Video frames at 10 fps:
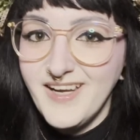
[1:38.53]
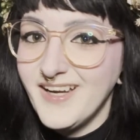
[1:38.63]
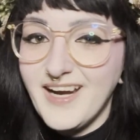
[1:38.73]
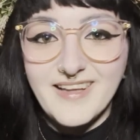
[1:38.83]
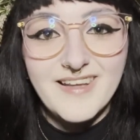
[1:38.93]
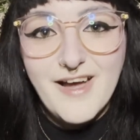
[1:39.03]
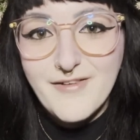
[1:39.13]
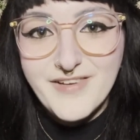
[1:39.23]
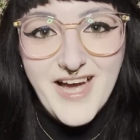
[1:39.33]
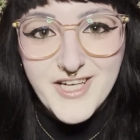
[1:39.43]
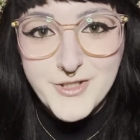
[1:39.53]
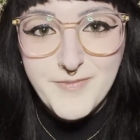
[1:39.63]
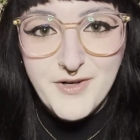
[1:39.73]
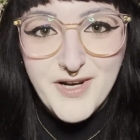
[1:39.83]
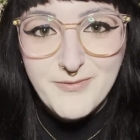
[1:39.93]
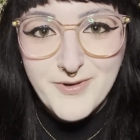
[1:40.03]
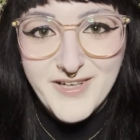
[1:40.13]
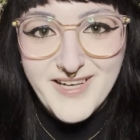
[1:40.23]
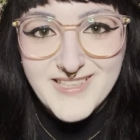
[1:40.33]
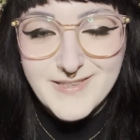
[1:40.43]
I love cashmere and wood
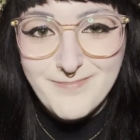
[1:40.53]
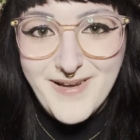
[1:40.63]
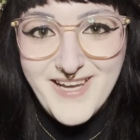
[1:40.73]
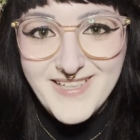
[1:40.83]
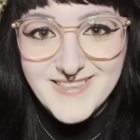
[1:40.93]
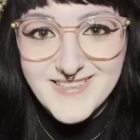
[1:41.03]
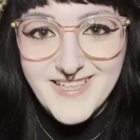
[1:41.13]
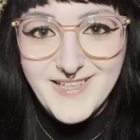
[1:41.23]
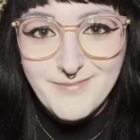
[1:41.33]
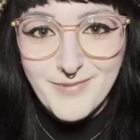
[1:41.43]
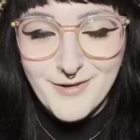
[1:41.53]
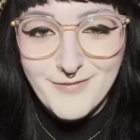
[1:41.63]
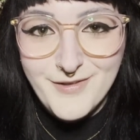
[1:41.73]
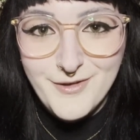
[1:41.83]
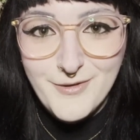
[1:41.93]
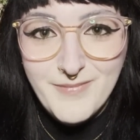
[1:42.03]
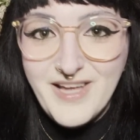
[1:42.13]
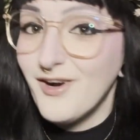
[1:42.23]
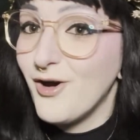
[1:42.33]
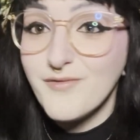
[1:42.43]
as a base in perfume,
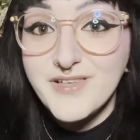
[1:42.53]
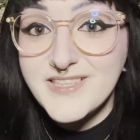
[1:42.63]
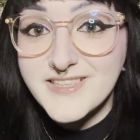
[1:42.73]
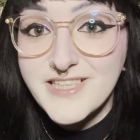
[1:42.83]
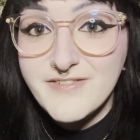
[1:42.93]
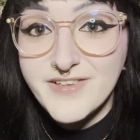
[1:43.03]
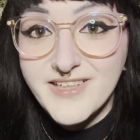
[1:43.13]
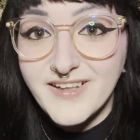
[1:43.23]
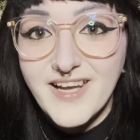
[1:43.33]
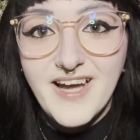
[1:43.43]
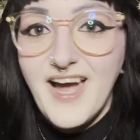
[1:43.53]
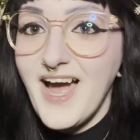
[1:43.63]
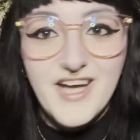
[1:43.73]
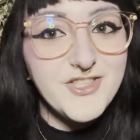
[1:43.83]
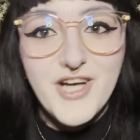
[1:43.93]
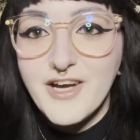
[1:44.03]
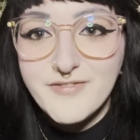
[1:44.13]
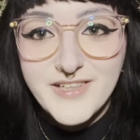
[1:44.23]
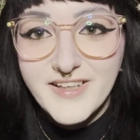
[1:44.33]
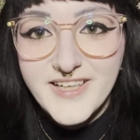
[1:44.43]
and obviously vanilla,
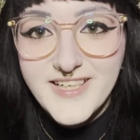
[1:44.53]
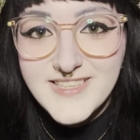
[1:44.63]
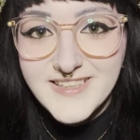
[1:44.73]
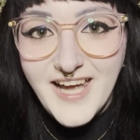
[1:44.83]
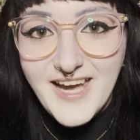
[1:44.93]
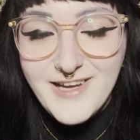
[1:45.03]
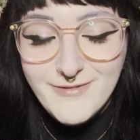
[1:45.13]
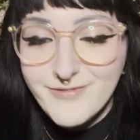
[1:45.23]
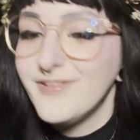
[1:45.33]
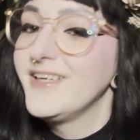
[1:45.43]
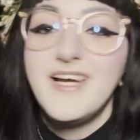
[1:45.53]
#vanilla is life.